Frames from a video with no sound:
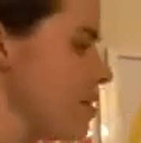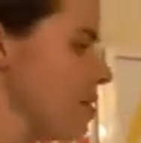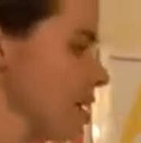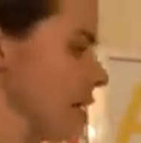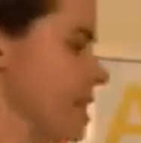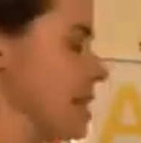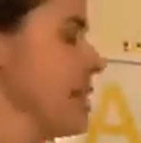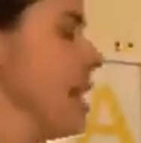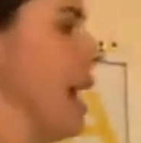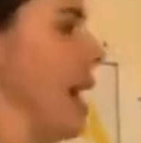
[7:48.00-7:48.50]

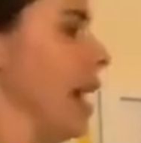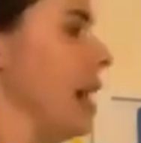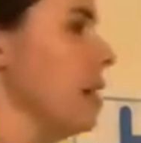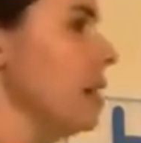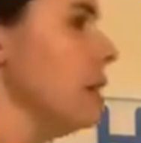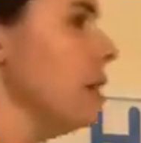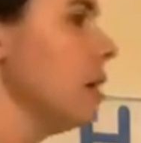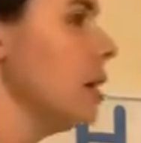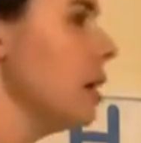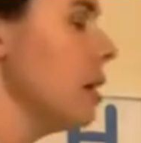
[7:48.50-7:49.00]
nearest 10,
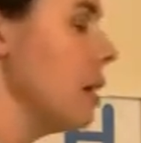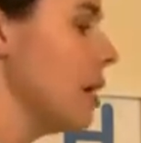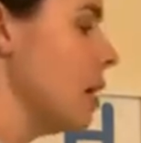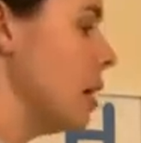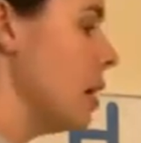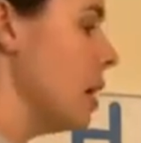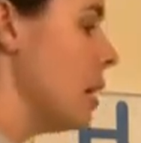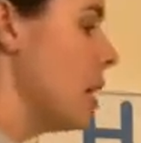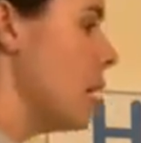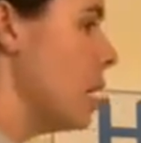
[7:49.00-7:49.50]

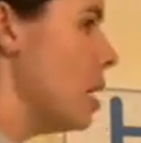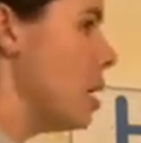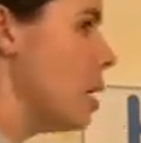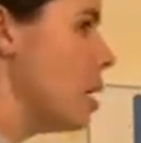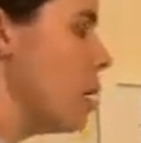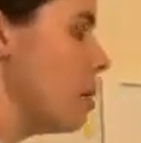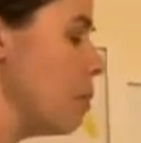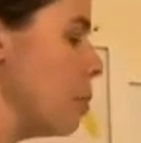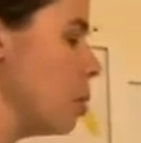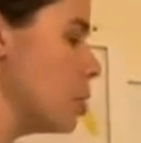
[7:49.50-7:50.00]

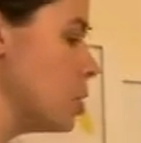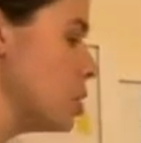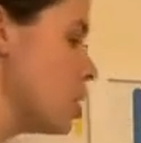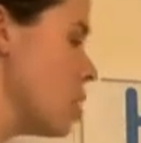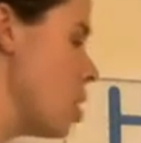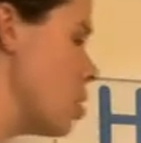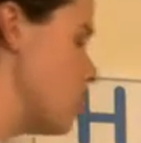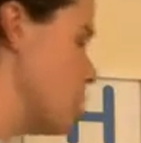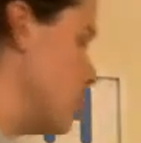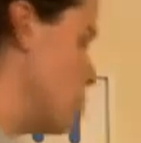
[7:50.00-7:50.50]
put it
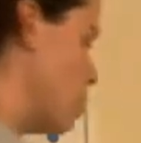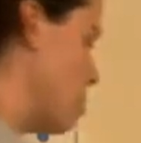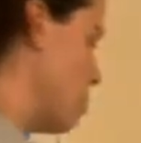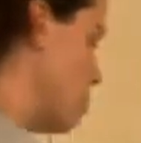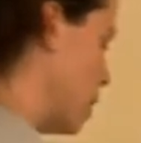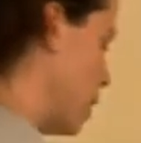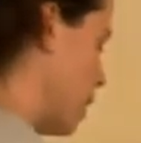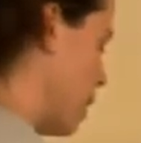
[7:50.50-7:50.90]
on a number